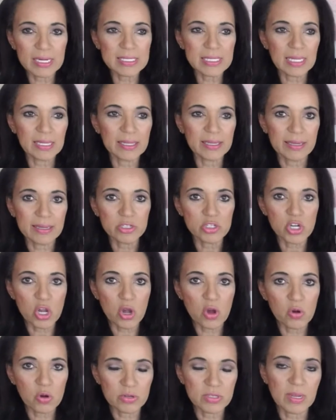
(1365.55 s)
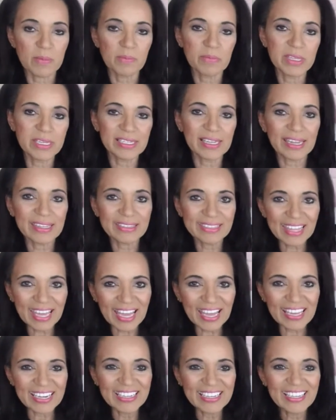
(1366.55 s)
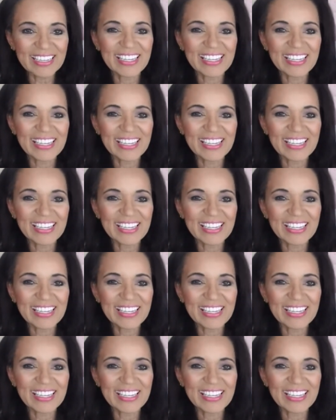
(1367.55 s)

of telling a joke or something like that,